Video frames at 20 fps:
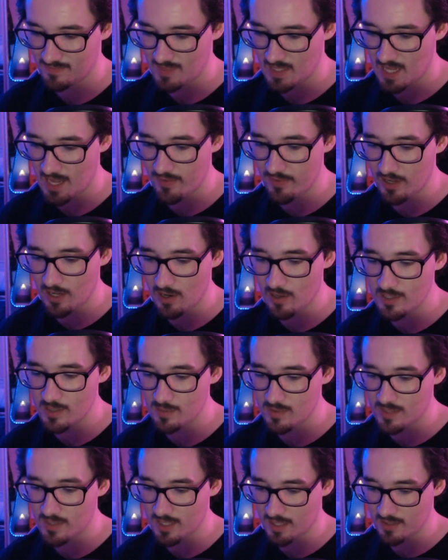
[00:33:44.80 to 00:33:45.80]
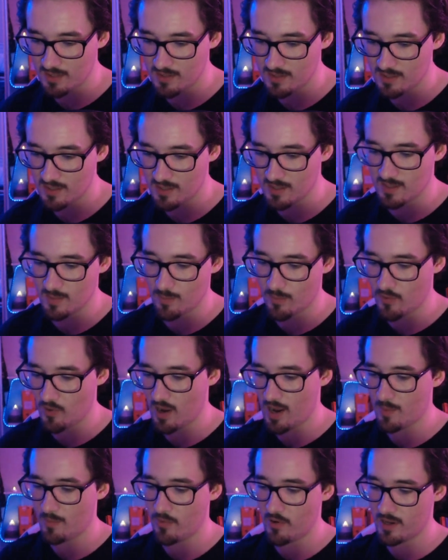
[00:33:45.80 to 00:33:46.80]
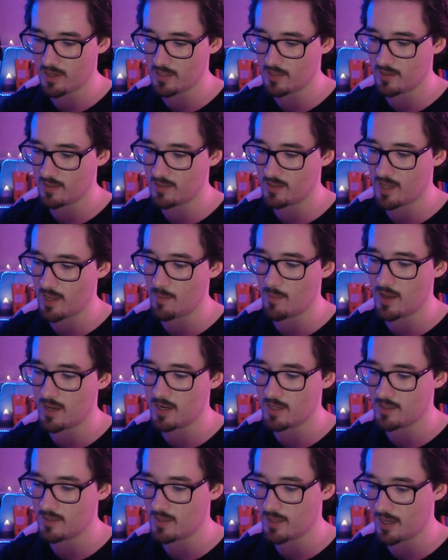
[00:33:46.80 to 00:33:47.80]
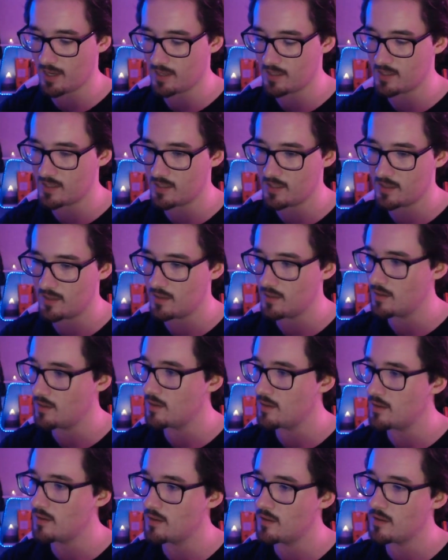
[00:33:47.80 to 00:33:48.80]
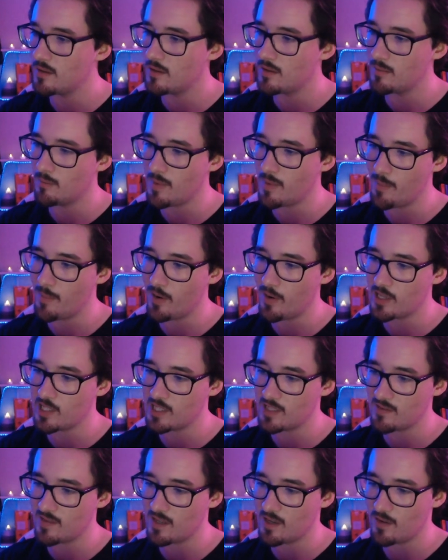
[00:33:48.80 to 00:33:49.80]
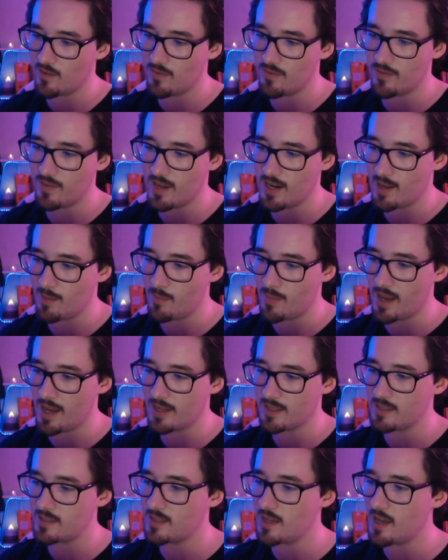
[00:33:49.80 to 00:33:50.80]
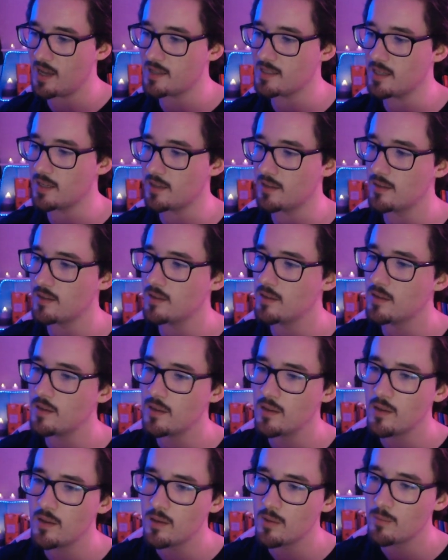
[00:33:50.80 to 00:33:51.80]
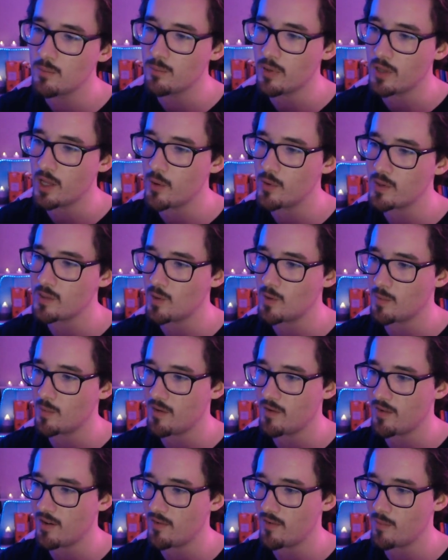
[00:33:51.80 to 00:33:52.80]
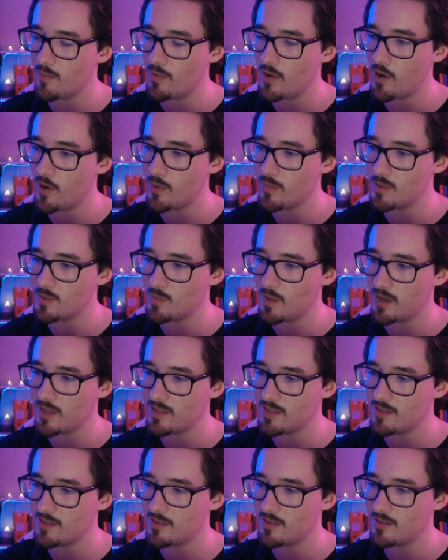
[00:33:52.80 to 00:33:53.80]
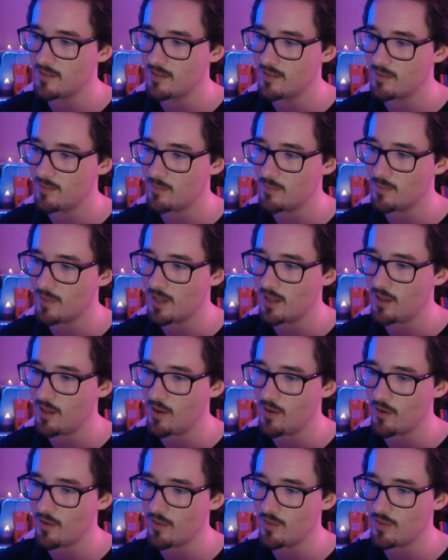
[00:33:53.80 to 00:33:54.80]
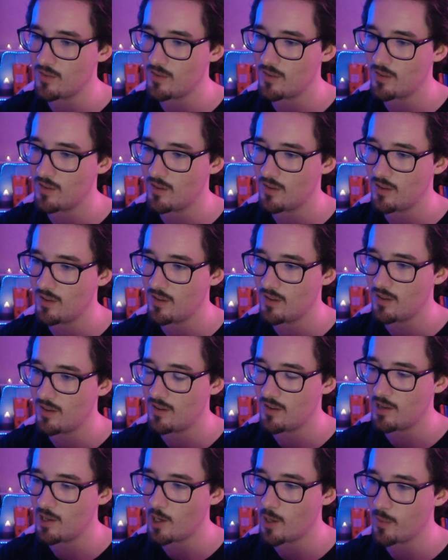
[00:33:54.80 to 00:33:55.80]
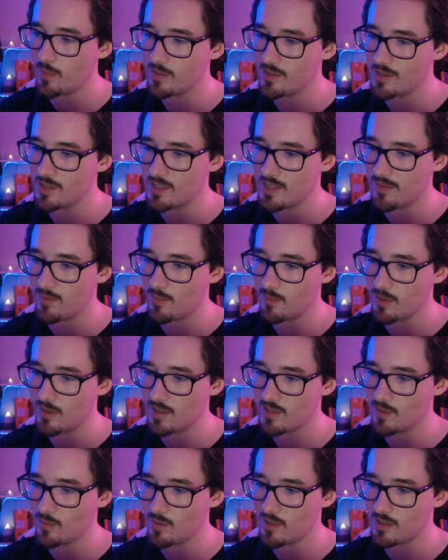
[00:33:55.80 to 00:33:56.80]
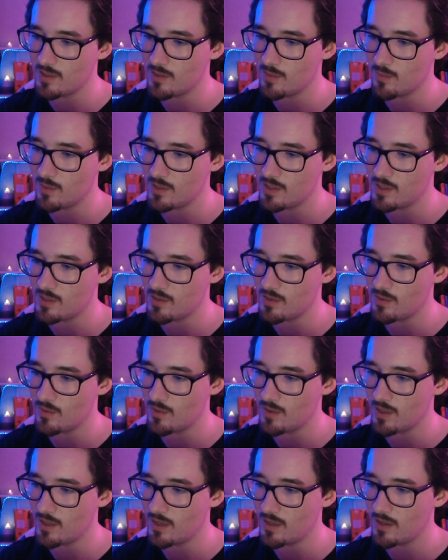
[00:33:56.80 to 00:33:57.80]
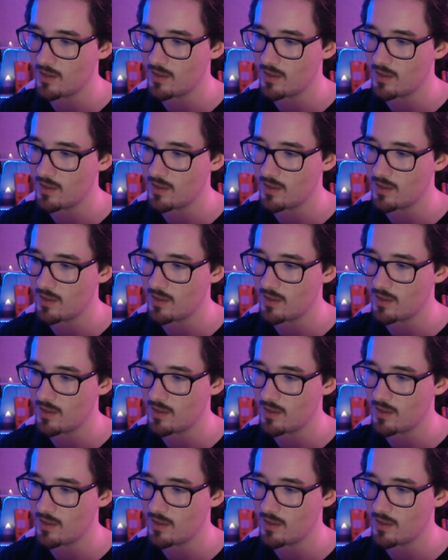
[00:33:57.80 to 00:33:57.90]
I've included some stickers and some pride bracelets I made as thanks. My apologies if they don't fit, I'm bad at sizing. Below is one of my favourite poems by Lawrence. It opens his 7 Pillars of Wisdom, which you should read.